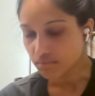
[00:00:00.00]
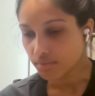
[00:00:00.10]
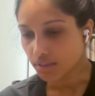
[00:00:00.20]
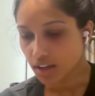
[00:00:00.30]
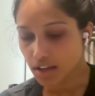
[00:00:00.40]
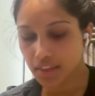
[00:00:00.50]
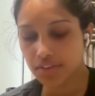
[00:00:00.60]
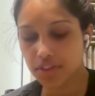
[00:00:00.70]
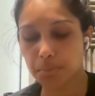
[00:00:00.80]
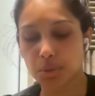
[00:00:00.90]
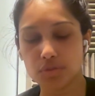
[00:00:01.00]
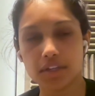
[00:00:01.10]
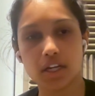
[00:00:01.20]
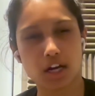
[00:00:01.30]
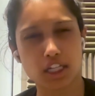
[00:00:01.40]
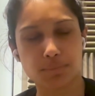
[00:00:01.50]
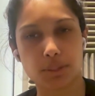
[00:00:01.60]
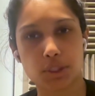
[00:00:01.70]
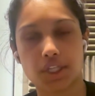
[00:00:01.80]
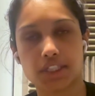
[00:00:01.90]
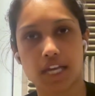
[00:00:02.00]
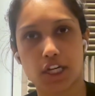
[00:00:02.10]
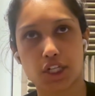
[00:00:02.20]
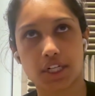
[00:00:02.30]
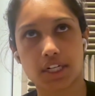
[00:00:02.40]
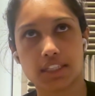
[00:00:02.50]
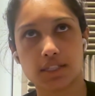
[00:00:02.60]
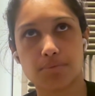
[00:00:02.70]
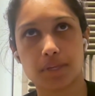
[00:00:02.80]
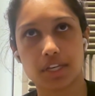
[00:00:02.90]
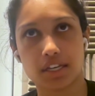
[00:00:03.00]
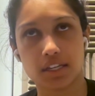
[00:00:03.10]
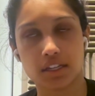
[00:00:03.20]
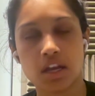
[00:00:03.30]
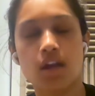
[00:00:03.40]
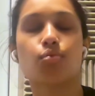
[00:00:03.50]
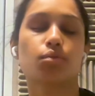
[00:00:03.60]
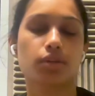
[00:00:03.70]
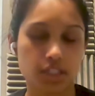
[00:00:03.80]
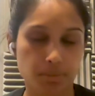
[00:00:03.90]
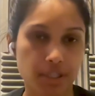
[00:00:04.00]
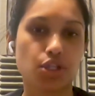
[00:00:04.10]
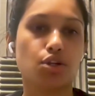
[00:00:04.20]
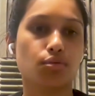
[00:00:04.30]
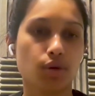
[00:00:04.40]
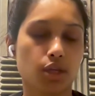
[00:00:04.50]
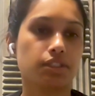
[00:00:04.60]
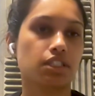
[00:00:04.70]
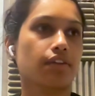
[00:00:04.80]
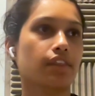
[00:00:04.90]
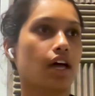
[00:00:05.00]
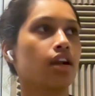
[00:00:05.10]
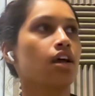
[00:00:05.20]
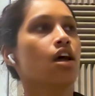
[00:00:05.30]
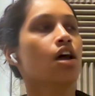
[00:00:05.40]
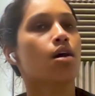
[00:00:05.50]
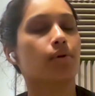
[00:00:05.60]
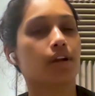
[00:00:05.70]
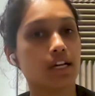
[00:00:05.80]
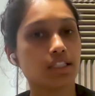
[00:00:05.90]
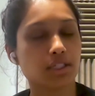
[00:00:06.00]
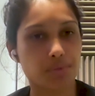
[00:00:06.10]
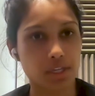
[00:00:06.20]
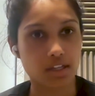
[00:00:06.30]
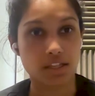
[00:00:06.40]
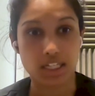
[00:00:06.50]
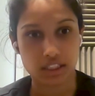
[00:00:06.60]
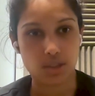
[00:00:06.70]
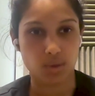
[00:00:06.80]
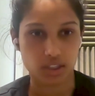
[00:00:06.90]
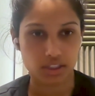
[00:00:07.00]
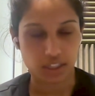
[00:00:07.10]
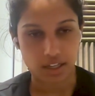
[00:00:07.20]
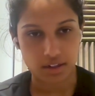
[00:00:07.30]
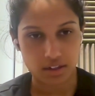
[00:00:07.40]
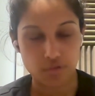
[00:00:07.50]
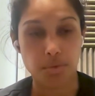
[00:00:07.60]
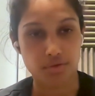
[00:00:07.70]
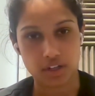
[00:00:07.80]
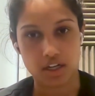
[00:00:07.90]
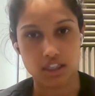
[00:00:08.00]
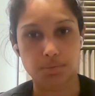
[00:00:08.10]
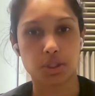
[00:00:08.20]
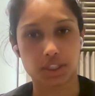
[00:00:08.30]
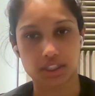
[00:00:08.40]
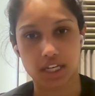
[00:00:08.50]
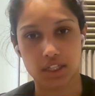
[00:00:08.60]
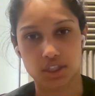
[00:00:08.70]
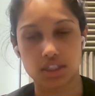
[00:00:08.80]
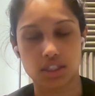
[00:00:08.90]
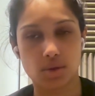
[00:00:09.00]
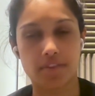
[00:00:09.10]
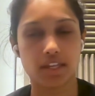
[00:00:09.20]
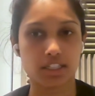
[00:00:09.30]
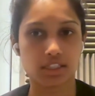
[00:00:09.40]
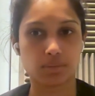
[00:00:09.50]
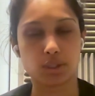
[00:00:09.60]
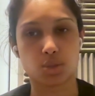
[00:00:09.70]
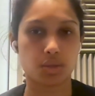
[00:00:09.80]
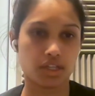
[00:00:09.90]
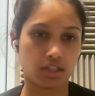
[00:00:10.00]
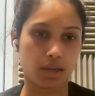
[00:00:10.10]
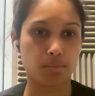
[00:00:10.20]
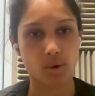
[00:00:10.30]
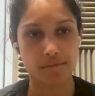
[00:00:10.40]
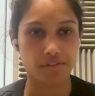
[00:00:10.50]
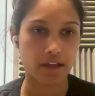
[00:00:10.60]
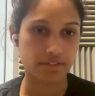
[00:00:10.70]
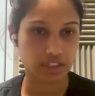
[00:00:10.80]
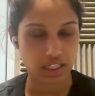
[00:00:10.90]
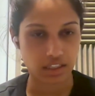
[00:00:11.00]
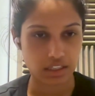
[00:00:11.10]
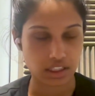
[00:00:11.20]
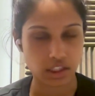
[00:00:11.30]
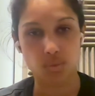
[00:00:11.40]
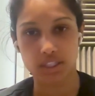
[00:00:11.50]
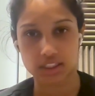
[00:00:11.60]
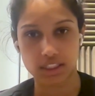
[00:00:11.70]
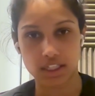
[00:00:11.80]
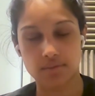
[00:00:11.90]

I think the proving cost per transaction ends up being, well, it really depends on your rollup and stuff like that, but it ends up being less than 1 cent of proving cost per transaction. So I think it's between like 0.5 cents to 1 cent.